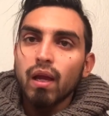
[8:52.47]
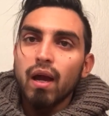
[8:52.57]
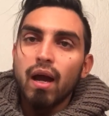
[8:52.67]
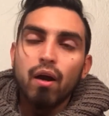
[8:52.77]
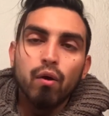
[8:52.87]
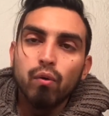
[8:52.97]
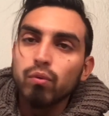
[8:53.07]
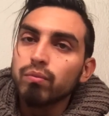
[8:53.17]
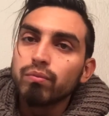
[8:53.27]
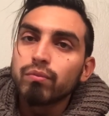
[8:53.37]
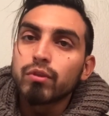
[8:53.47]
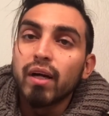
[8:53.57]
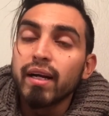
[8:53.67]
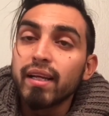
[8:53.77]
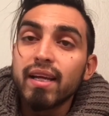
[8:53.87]
I'll
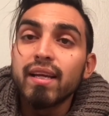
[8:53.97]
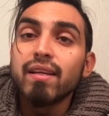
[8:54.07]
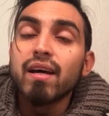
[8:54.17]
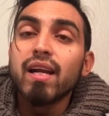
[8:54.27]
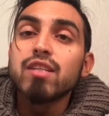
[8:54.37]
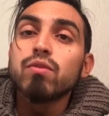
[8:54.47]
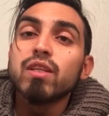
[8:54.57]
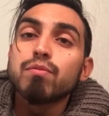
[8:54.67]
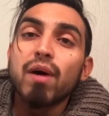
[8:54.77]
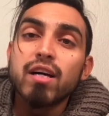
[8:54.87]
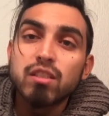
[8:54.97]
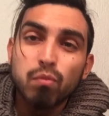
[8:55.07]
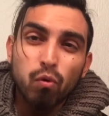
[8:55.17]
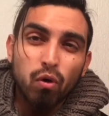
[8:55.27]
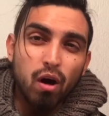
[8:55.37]
try to get it done as soon as
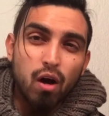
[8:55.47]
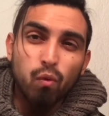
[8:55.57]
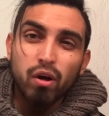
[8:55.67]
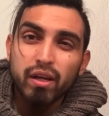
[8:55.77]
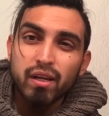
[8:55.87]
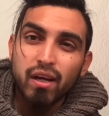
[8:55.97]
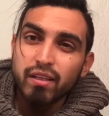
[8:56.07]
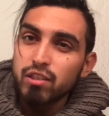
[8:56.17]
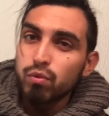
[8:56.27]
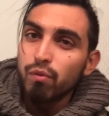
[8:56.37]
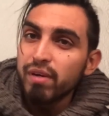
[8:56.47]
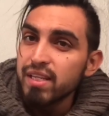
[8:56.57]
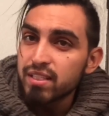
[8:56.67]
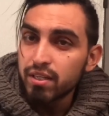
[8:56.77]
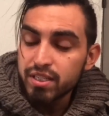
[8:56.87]
possible. We're all working on this. We're
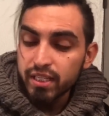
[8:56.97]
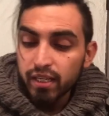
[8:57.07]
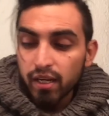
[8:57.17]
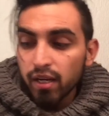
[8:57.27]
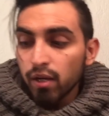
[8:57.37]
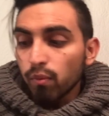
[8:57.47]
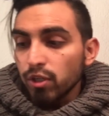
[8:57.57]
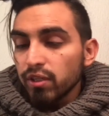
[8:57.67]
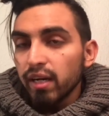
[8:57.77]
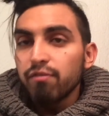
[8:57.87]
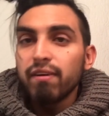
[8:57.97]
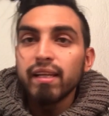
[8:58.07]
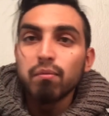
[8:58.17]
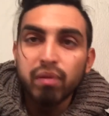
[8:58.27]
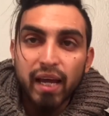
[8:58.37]
researching. We're trying to
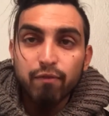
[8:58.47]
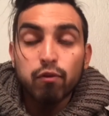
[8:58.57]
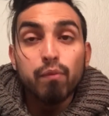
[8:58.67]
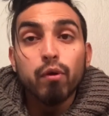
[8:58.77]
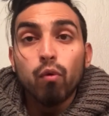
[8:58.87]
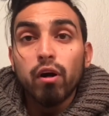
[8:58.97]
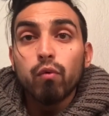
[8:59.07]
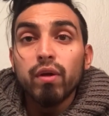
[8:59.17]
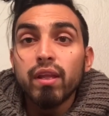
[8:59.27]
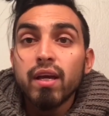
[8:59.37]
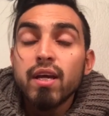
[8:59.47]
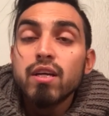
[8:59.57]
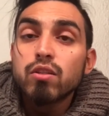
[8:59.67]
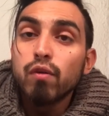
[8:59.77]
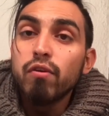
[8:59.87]
find the platform to work
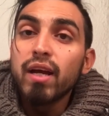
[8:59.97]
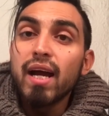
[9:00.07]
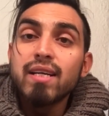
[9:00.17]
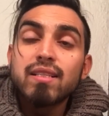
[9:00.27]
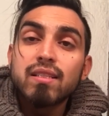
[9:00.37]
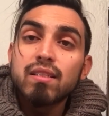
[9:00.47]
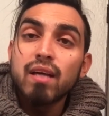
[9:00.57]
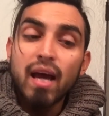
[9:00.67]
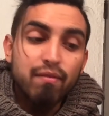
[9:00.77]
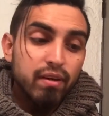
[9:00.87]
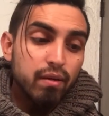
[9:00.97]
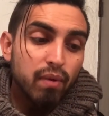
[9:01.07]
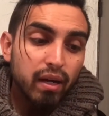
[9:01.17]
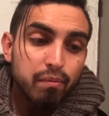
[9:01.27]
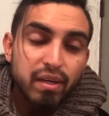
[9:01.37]
with. So if you guys have any
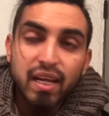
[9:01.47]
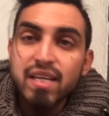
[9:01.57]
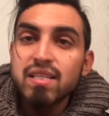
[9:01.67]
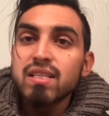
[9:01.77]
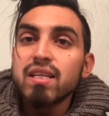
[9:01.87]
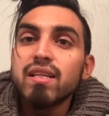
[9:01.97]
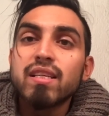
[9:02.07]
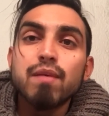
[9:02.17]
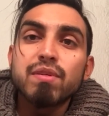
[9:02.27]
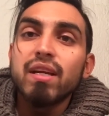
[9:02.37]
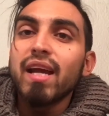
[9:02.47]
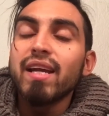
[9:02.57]
recommendations, any tips, any